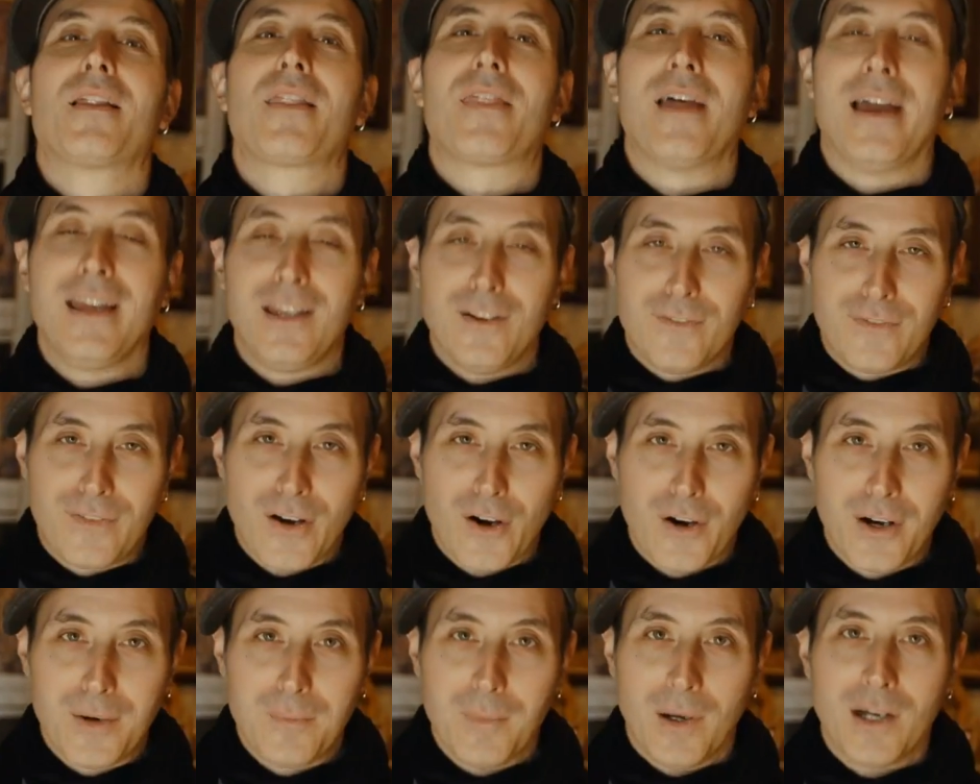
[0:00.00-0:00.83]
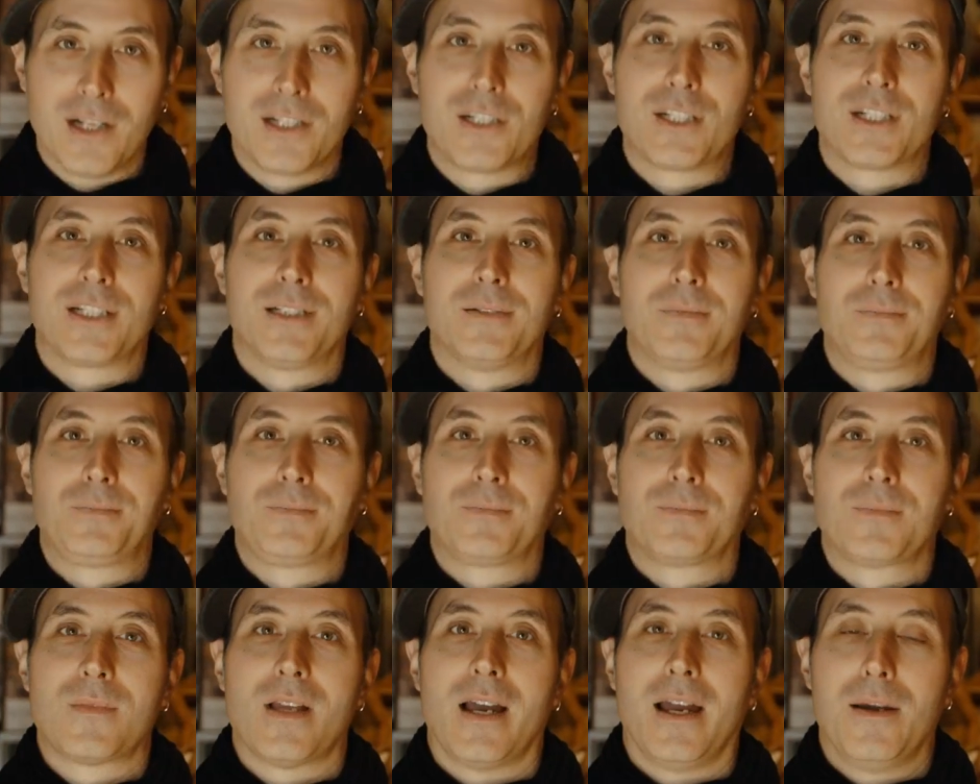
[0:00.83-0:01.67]
Thank you very much.
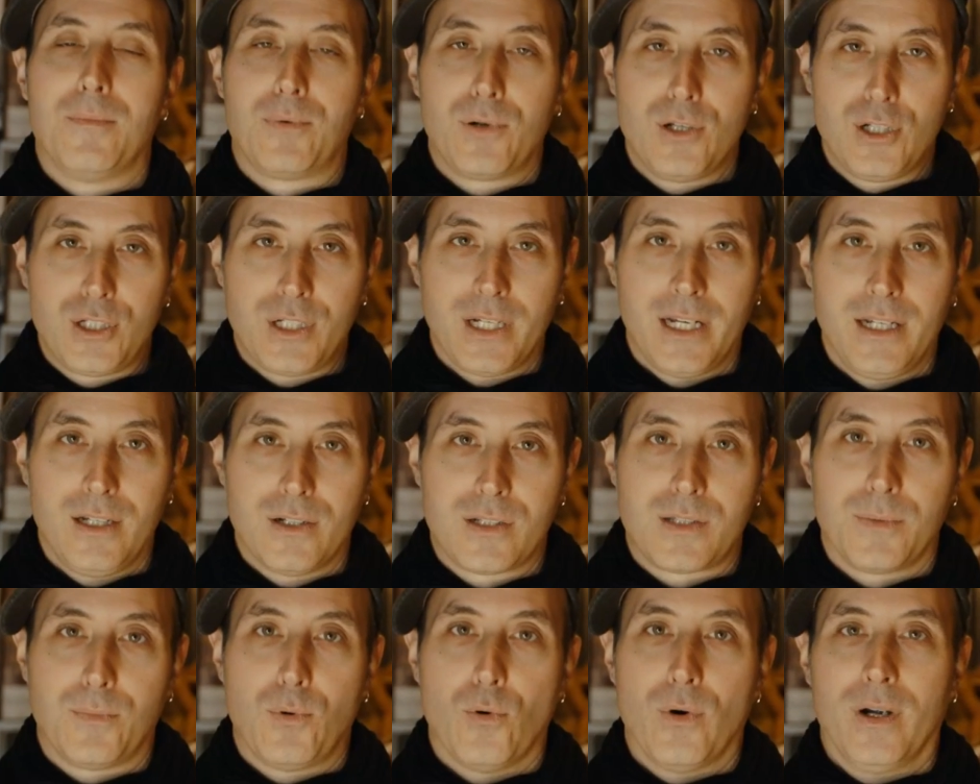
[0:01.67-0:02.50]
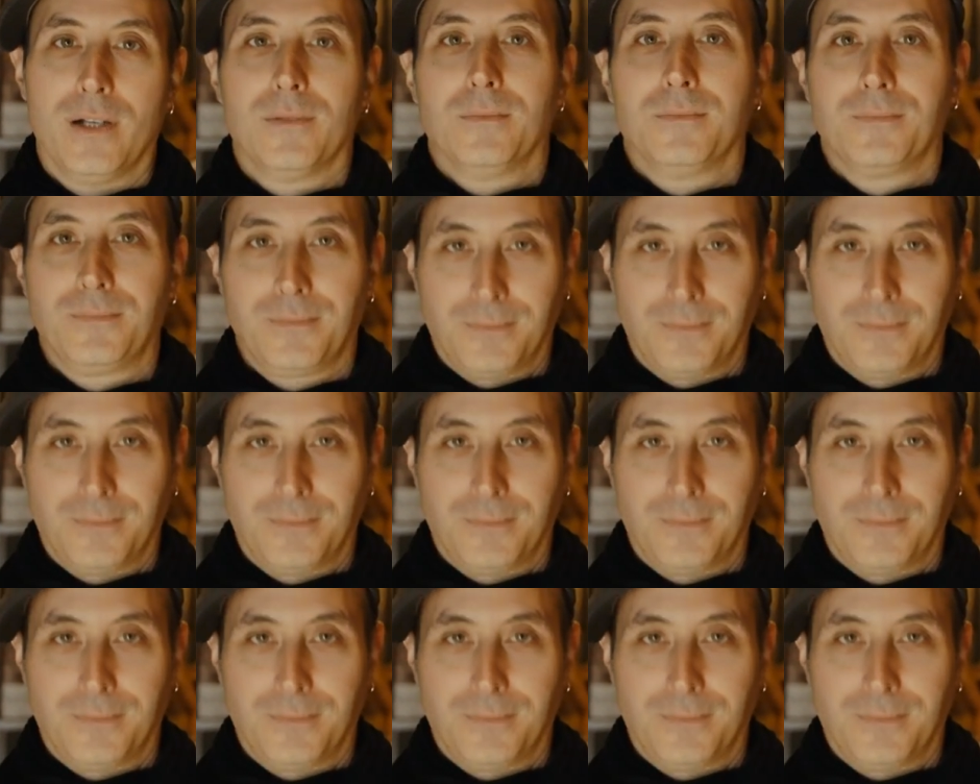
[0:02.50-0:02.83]
I appreciate your support.